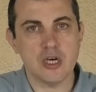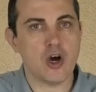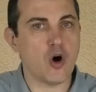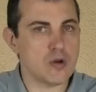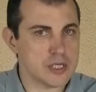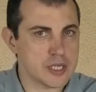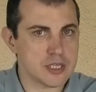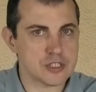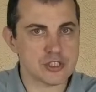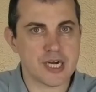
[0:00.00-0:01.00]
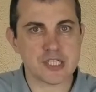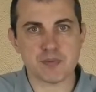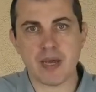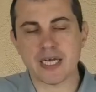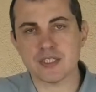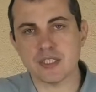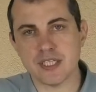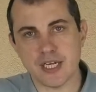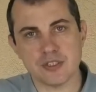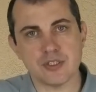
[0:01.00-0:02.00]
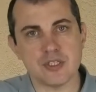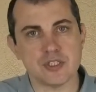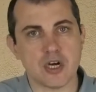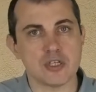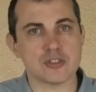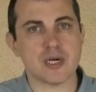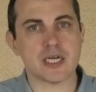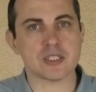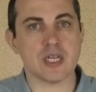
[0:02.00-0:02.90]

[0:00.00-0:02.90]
calling contracts, passing data to these contracts,